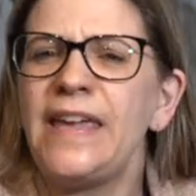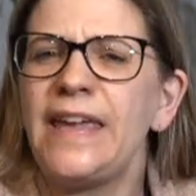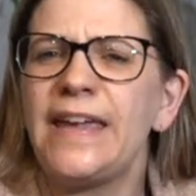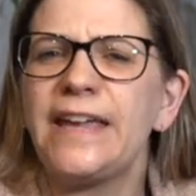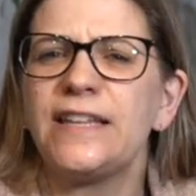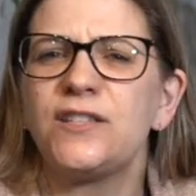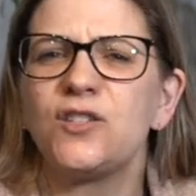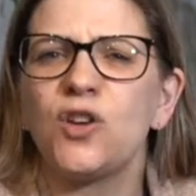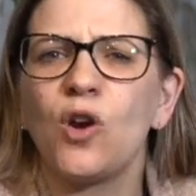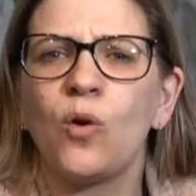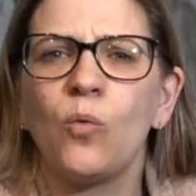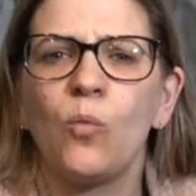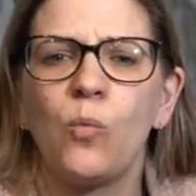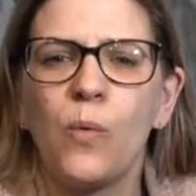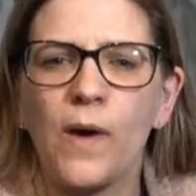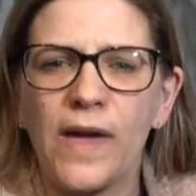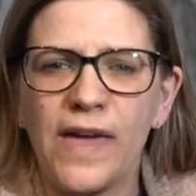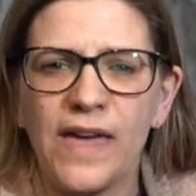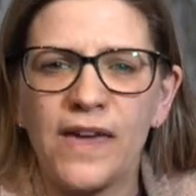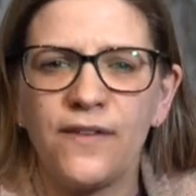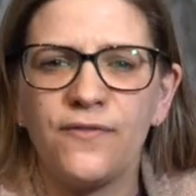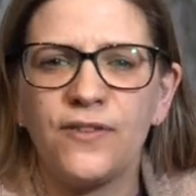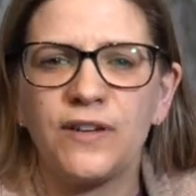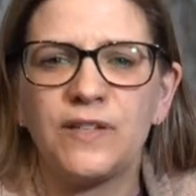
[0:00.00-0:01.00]
It's our
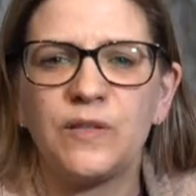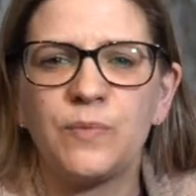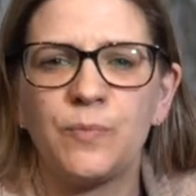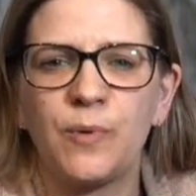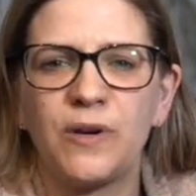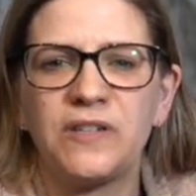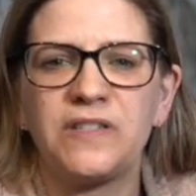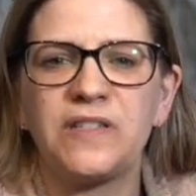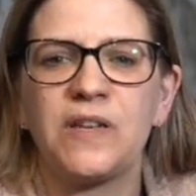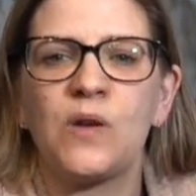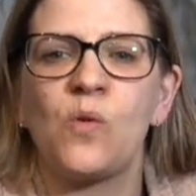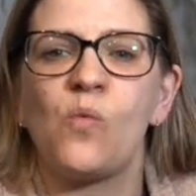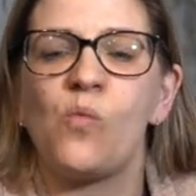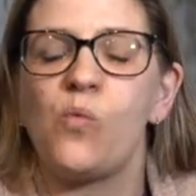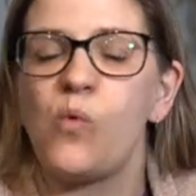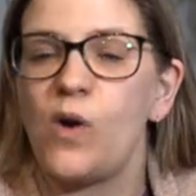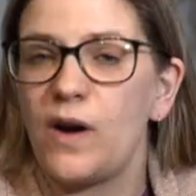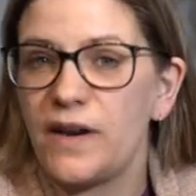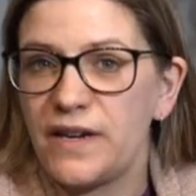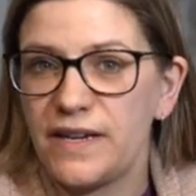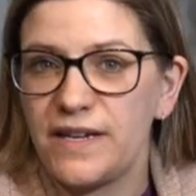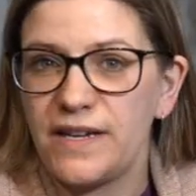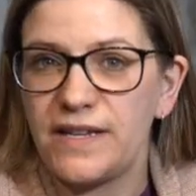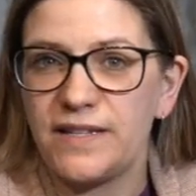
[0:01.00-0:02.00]
way of expressing
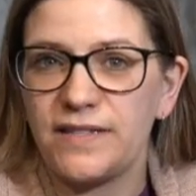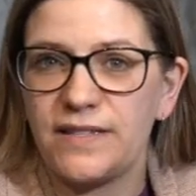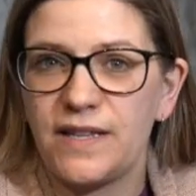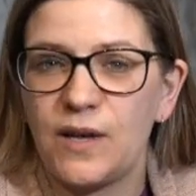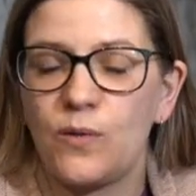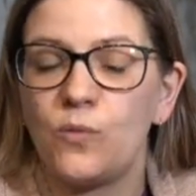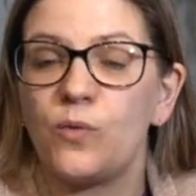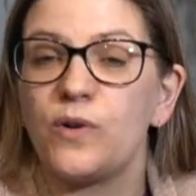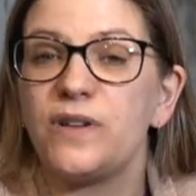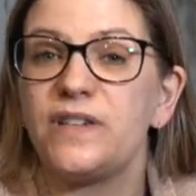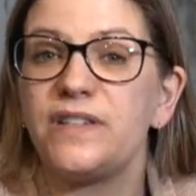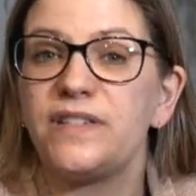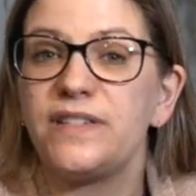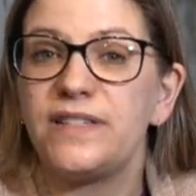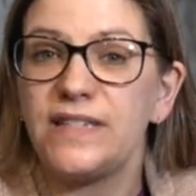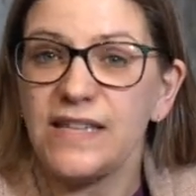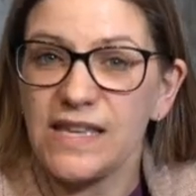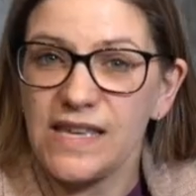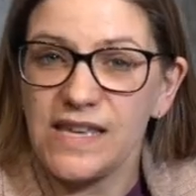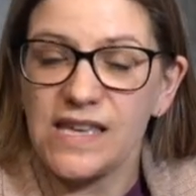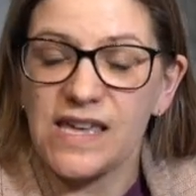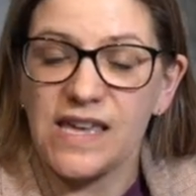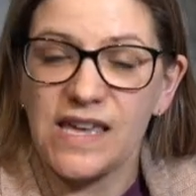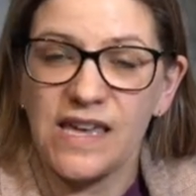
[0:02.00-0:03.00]
what it is that we're
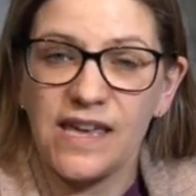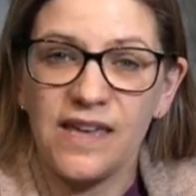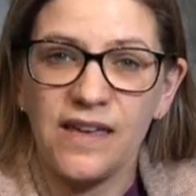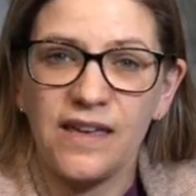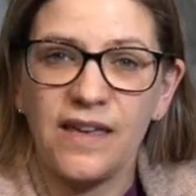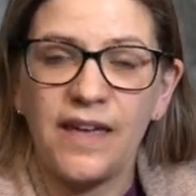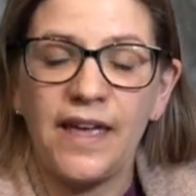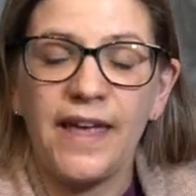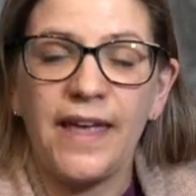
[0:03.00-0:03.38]
seeing